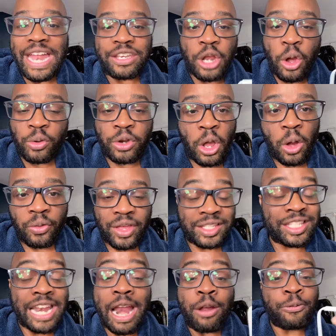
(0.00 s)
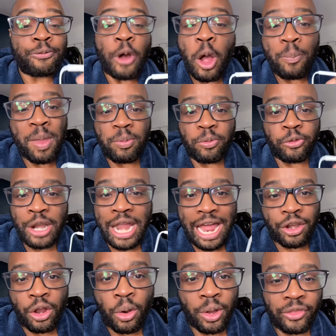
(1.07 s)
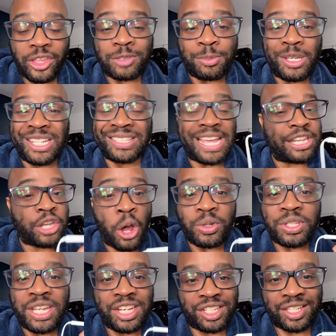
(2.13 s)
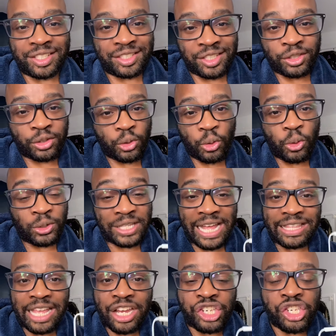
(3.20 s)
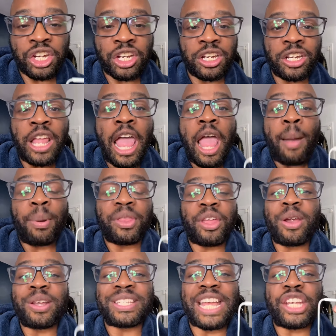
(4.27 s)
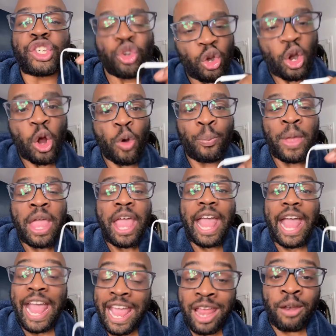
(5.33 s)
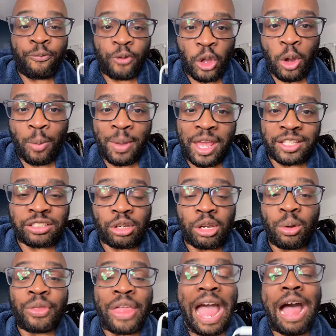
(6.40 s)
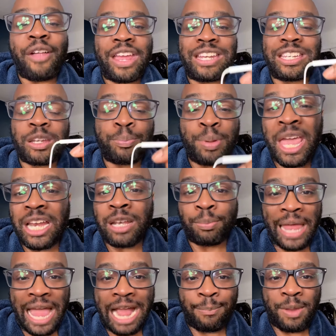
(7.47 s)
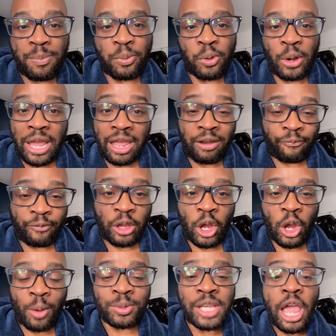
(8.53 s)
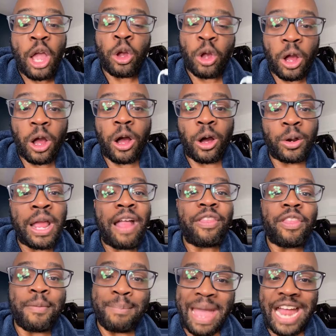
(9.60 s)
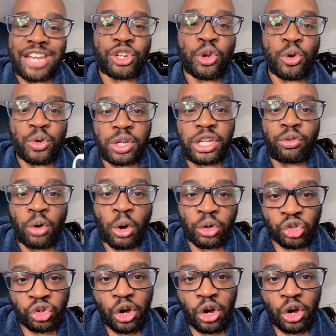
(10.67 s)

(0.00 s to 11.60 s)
that don't know this, and I don't fault people for not knowing this because they don't teach this in schools like they should, but there is a trope in film history with how they depict black people in films called the magical Negro